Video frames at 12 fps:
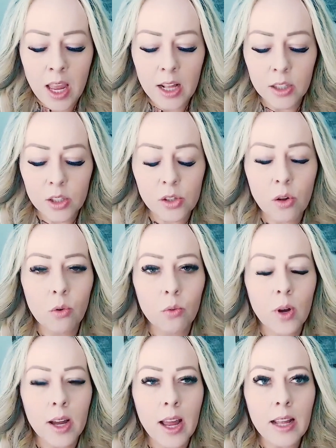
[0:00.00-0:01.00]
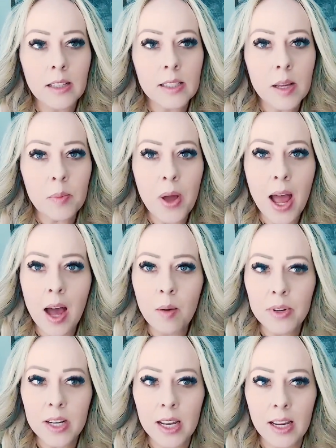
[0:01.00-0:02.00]
And so what ends up
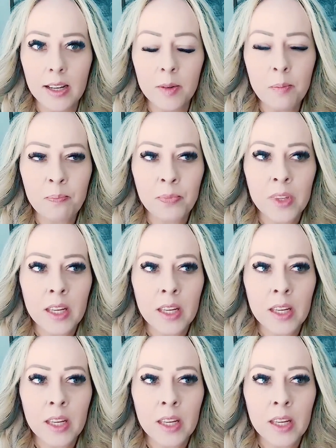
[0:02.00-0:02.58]
happening